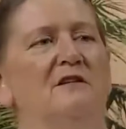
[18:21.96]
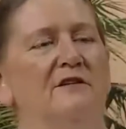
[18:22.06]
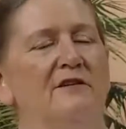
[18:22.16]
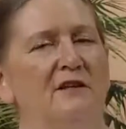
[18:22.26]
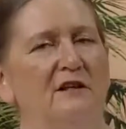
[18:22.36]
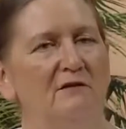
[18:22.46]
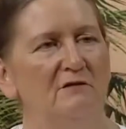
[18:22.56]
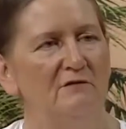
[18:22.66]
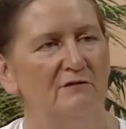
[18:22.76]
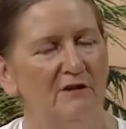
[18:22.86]
the
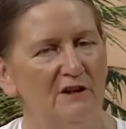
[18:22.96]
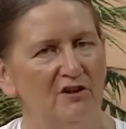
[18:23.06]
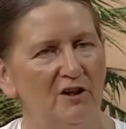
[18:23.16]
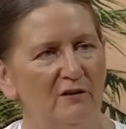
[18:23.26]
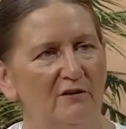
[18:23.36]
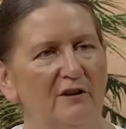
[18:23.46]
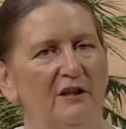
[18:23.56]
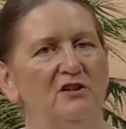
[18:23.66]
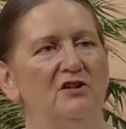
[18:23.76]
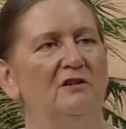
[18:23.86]

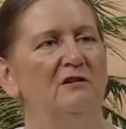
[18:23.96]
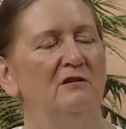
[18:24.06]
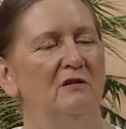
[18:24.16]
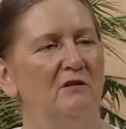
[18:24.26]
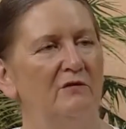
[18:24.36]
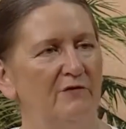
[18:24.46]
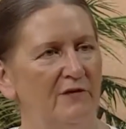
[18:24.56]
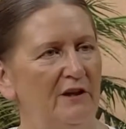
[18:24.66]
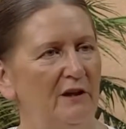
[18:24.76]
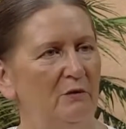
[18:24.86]
regeneration of
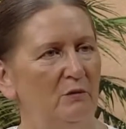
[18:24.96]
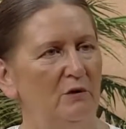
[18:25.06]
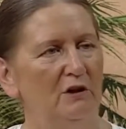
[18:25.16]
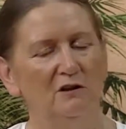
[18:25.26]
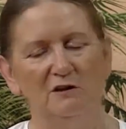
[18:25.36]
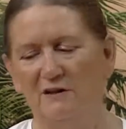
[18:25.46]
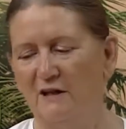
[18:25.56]
the world.